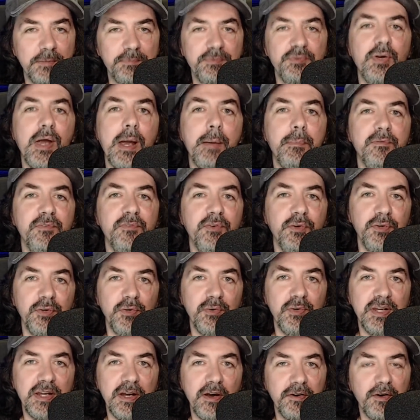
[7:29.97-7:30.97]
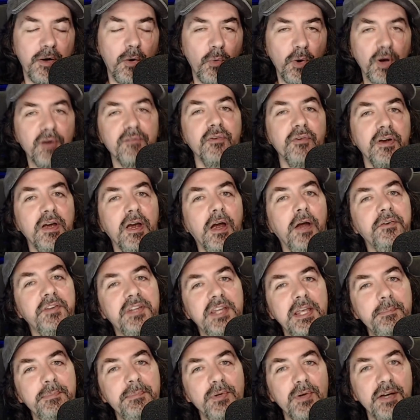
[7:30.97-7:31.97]
Subscribe if you're new here, and I'll work very
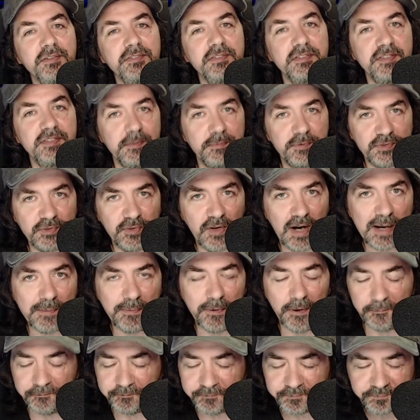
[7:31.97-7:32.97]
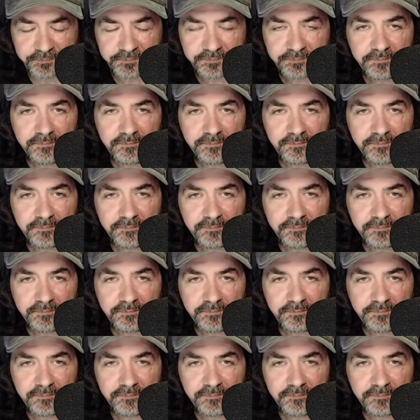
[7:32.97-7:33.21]
hard to keep you as a subscriber.